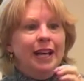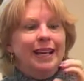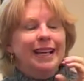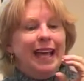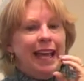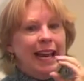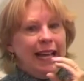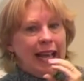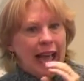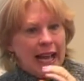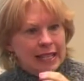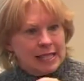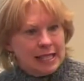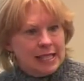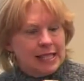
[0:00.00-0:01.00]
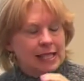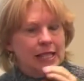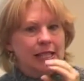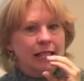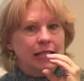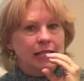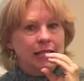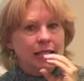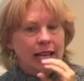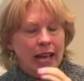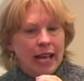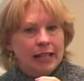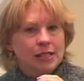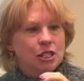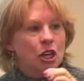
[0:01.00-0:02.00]
getting access to the
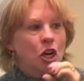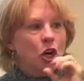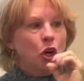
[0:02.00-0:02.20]
text